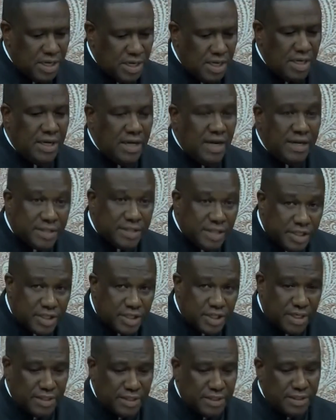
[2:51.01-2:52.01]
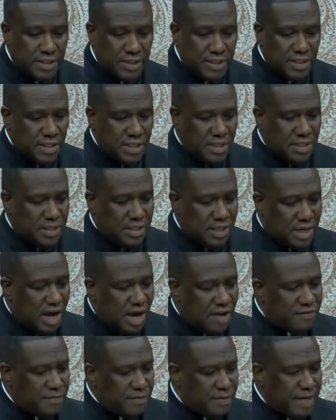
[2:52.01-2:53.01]
In addition, the
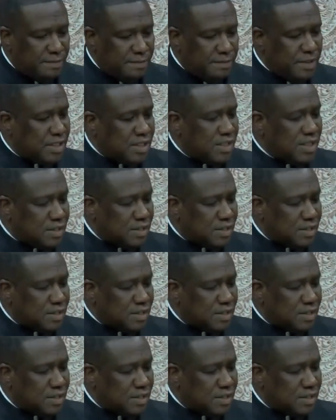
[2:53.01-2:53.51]
government, Mr.